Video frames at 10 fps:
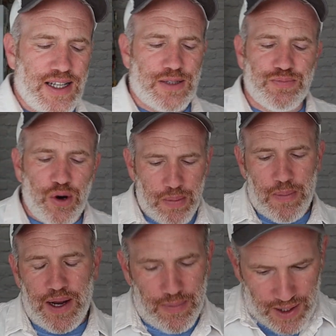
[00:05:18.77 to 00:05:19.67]
It's
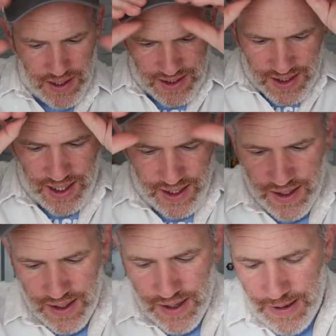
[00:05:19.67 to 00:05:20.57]
probably, I'm going to say,
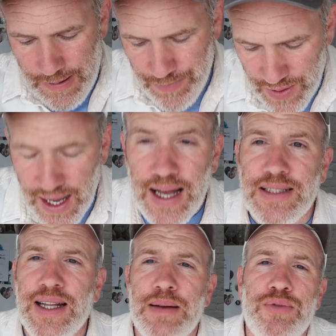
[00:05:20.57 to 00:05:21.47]

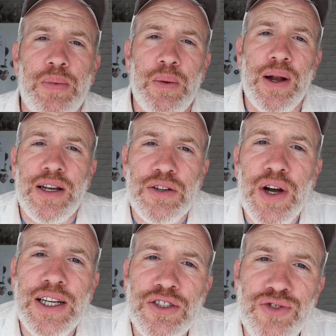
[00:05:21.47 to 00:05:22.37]
hands down, probably one of the
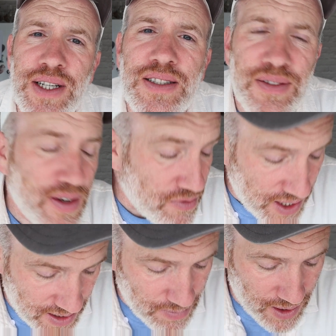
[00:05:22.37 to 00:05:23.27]
greatest drinks I've
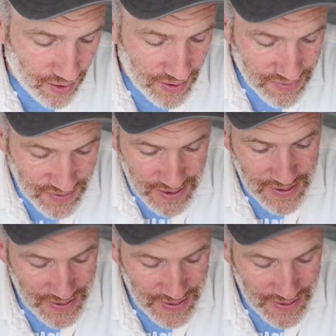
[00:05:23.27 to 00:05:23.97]
ever had in my life.